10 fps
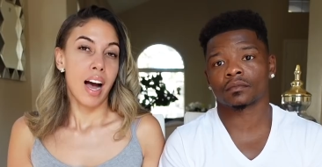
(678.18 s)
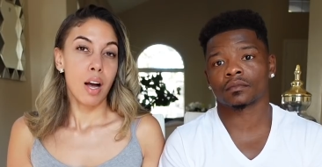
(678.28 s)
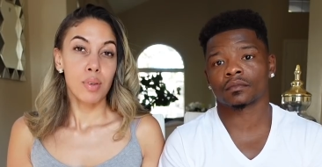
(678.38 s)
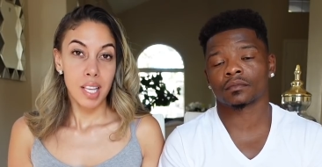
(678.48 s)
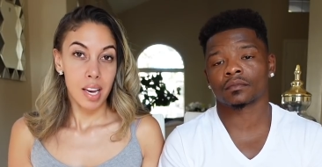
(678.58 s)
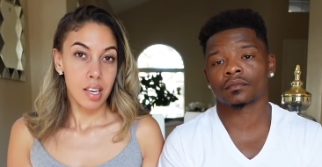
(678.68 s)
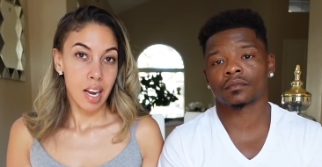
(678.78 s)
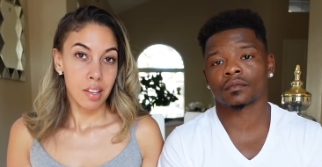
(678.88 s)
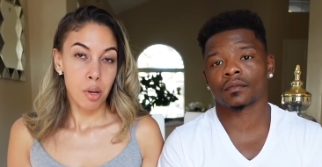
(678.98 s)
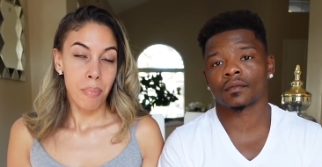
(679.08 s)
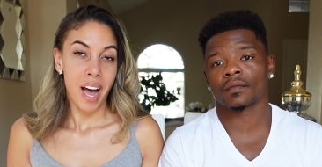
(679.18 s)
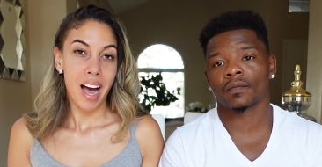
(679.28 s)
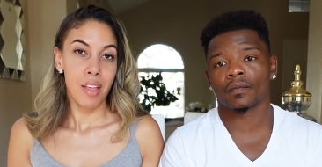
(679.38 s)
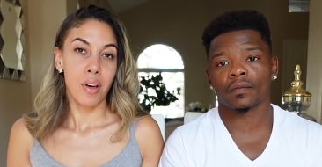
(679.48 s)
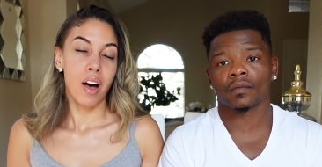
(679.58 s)
Speaker 1: I was headed down the
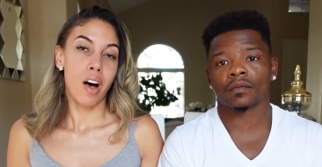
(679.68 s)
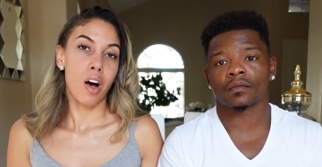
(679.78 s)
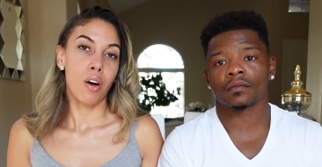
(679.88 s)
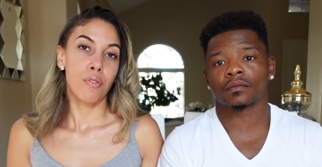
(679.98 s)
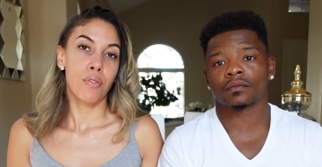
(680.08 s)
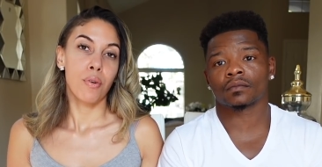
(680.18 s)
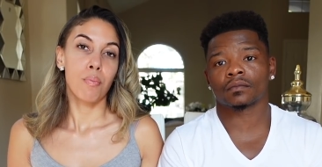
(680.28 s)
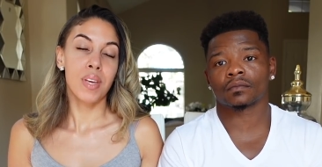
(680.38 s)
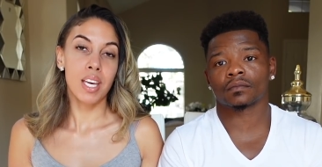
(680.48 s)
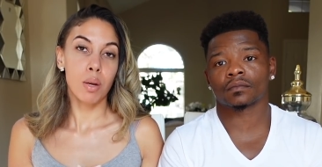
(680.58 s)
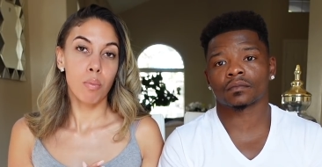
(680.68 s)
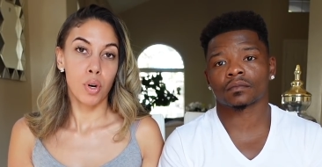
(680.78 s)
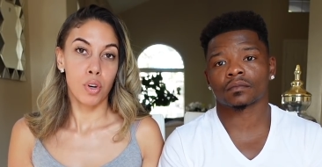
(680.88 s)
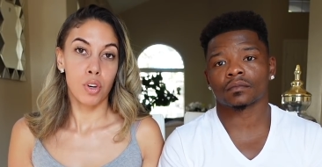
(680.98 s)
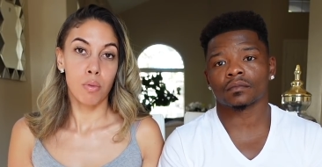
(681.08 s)
path of being
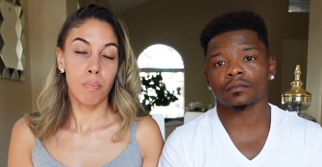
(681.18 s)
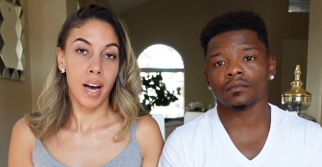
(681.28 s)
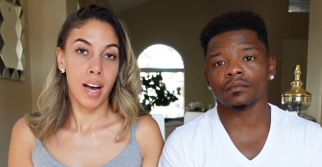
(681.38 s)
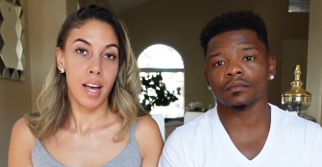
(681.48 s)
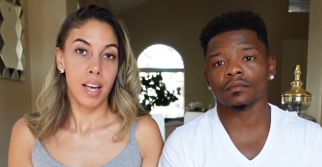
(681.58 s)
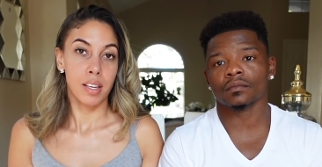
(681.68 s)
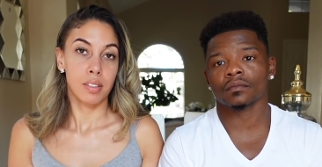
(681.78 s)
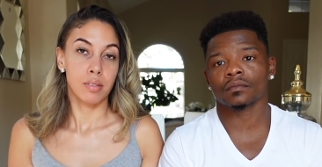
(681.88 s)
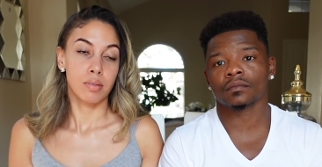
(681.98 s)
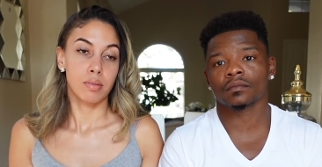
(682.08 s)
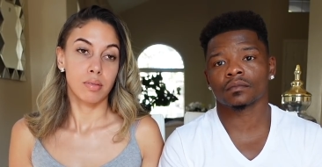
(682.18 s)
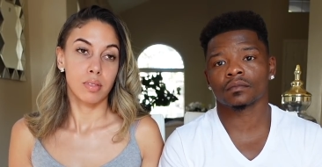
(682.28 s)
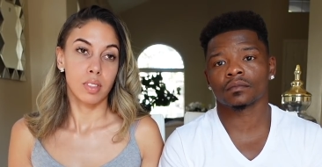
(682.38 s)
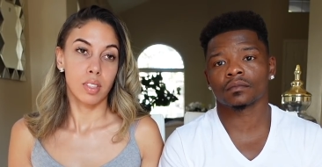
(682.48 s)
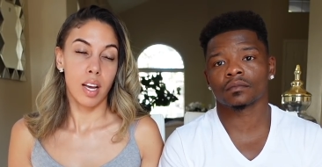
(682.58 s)
by
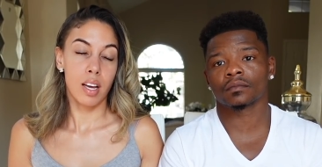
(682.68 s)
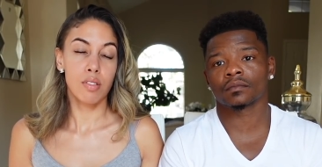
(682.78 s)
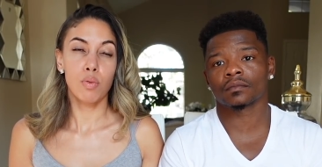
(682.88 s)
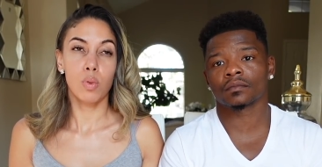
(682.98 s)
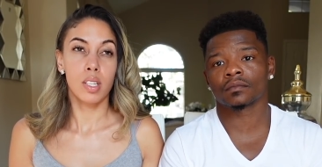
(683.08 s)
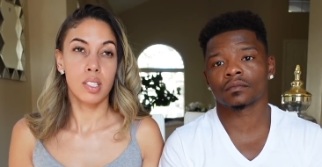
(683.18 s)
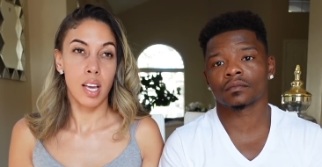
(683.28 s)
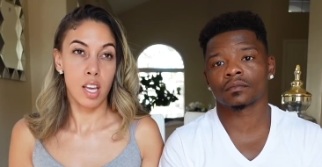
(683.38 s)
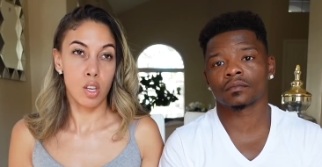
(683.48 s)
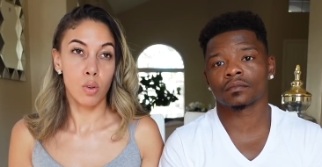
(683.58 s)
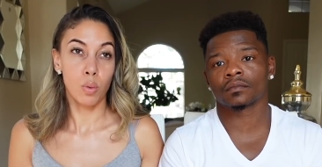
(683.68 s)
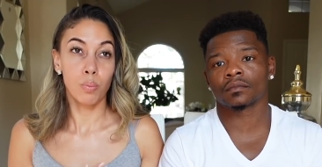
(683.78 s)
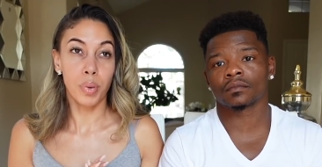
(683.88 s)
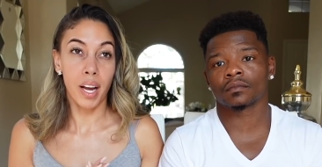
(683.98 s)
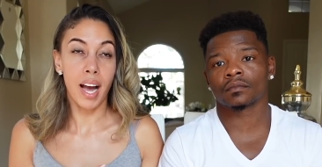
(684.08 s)
I don't even want to say who,
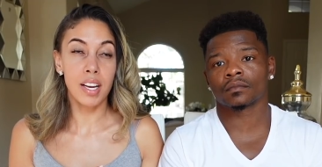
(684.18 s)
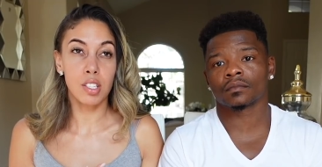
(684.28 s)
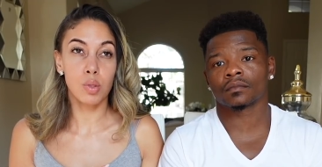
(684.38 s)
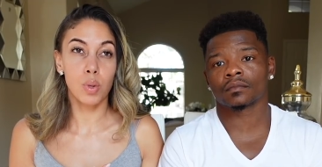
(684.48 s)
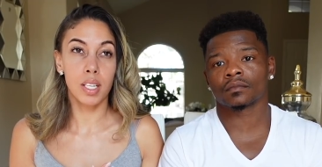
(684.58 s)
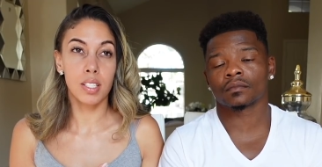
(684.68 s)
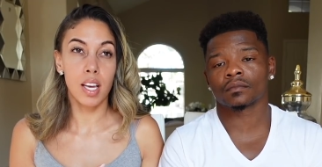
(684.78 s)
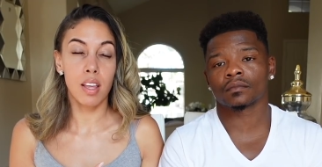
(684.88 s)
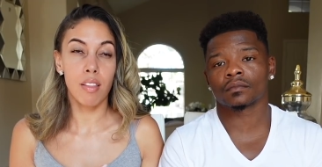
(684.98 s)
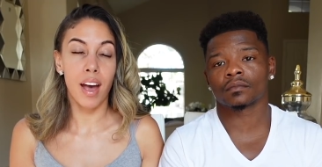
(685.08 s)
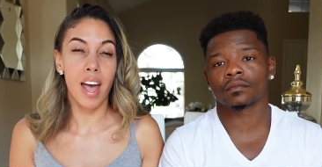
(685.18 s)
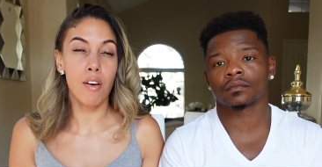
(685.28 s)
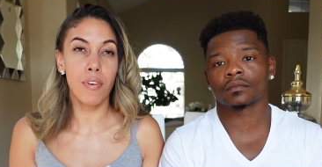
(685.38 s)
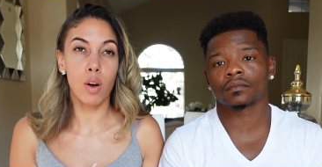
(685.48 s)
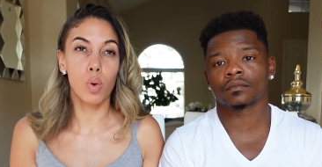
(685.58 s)
but I just want to say that
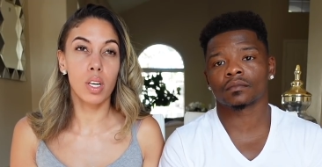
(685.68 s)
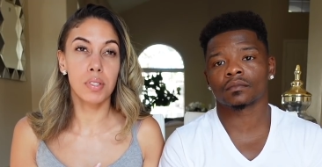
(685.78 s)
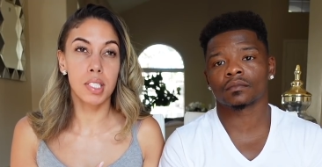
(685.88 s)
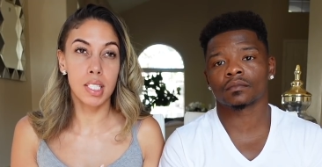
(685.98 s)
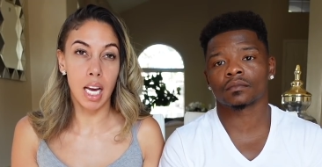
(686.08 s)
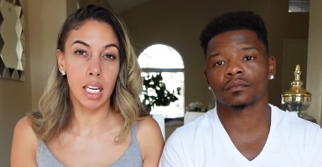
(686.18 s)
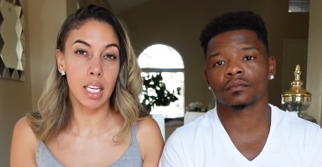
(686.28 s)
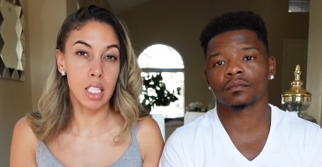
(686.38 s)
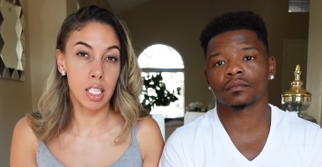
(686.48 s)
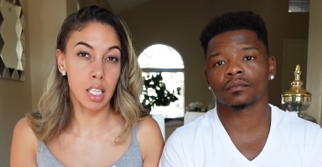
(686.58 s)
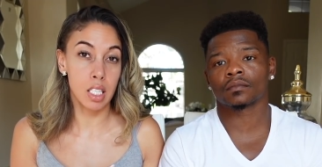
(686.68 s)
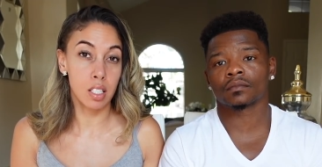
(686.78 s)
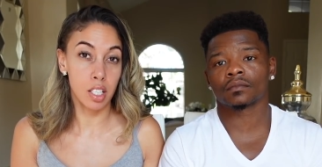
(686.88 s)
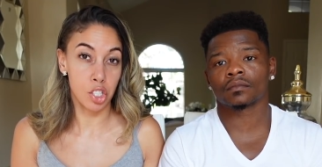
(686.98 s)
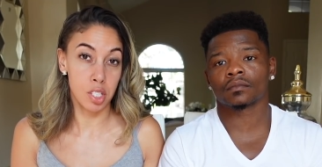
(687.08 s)
if I would have stuck in the
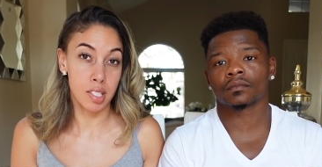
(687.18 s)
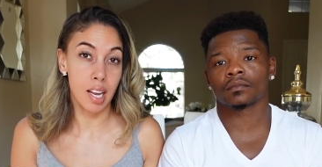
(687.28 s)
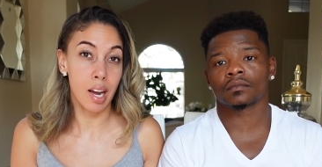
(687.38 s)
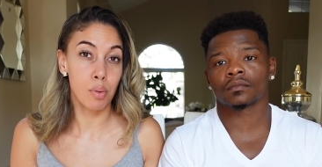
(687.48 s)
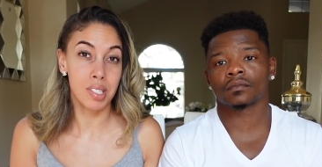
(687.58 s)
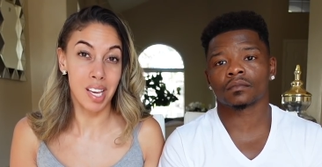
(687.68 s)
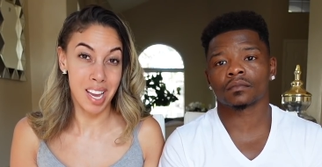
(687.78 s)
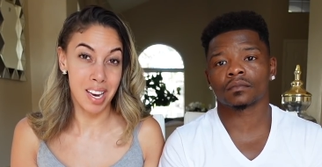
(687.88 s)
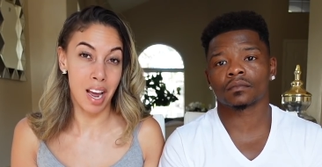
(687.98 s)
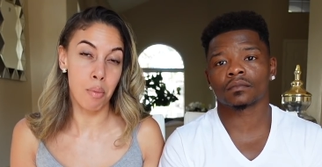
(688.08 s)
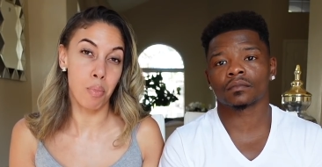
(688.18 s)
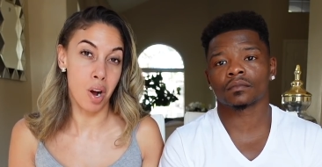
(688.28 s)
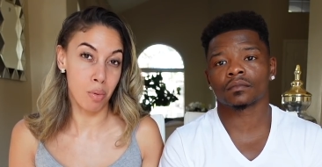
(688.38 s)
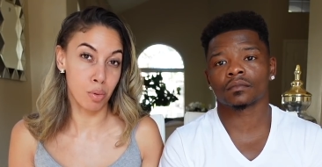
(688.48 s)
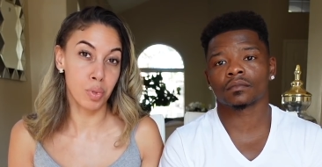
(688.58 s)
conditions that I was in, I
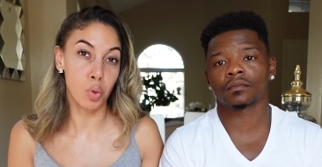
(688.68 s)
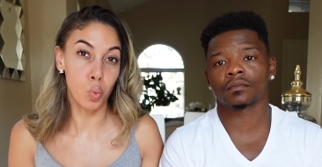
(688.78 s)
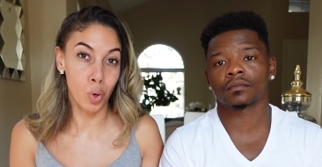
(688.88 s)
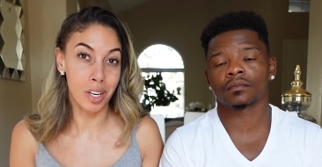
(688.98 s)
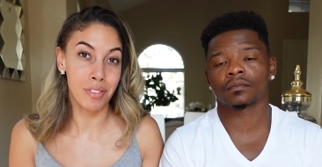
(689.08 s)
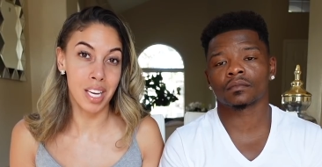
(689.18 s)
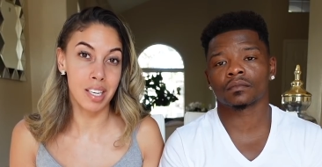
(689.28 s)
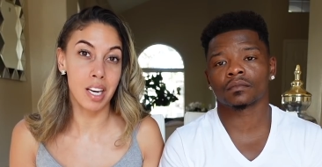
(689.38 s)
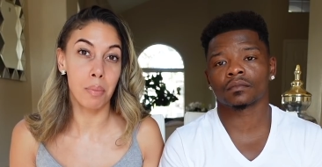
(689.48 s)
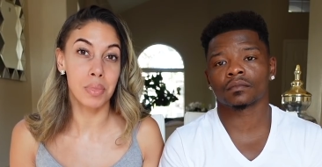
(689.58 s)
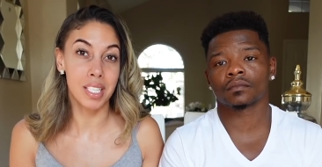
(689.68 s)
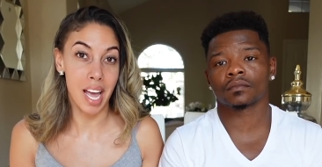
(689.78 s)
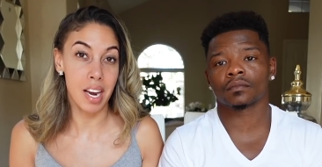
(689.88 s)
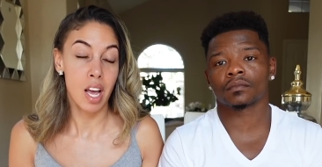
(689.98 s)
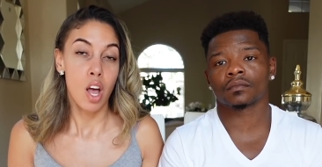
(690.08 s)
probably would have ended up
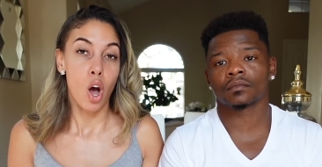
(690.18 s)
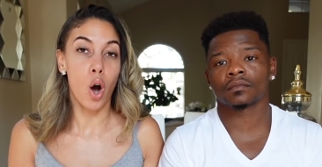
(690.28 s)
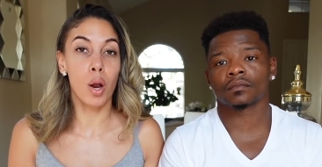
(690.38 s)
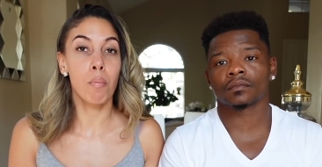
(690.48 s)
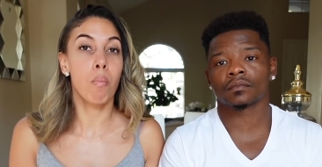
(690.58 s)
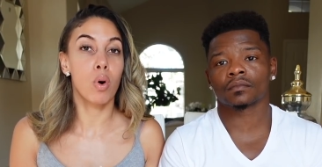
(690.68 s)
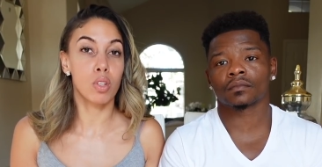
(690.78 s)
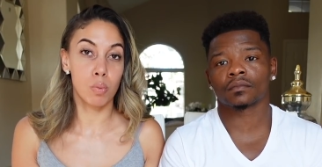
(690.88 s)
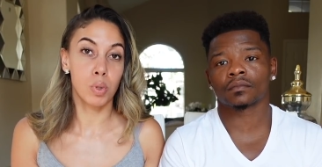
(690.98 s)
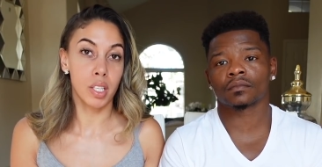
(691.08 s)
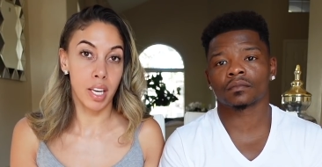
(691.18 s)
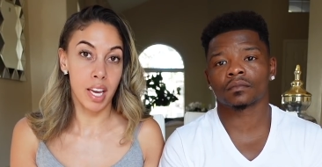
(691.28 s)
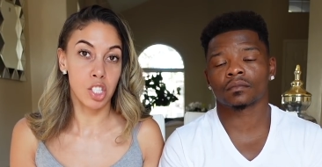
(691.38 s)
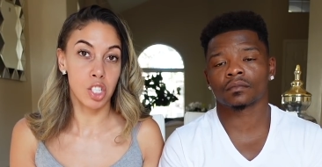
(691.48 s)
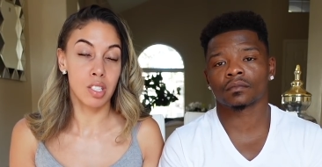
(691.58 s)
dead on multiple
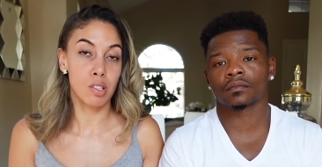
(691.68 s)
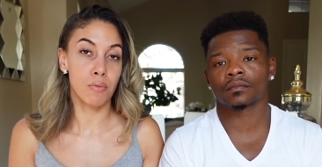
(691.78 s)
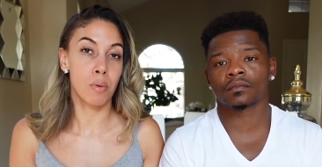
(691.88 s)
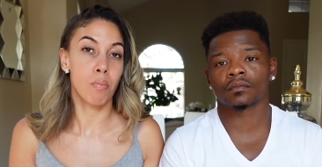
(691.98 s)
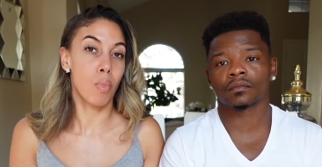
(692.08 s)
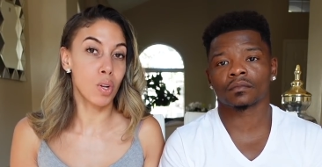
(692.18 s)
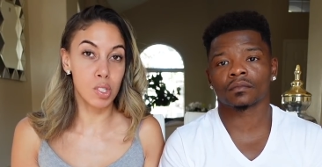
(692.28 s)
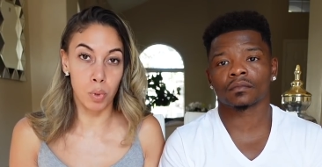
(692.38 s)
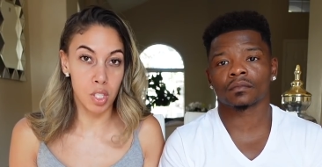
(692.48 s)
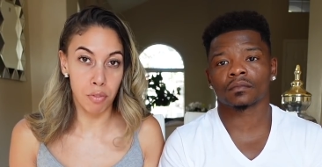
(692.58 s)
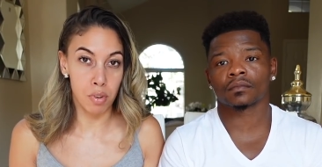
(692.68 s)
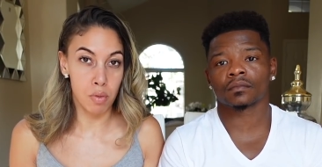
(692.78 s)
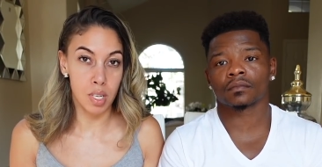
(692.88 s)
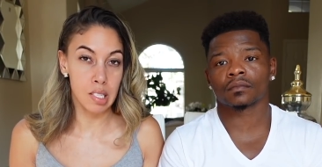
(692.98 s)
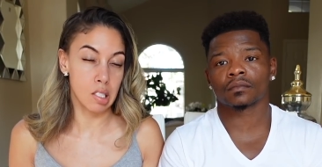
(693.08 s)
occasions for multiple different
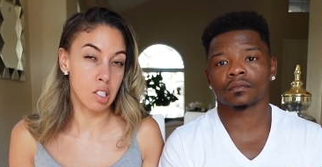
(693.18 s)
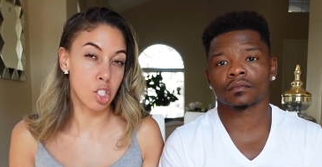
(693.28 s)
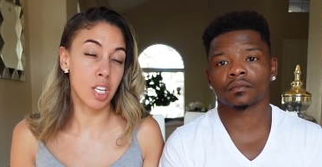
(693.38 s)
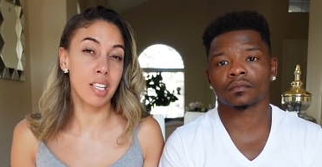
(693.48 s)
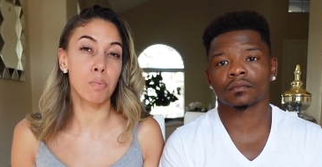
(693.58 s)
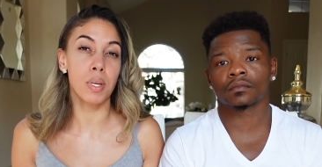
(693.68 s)
reasons. Just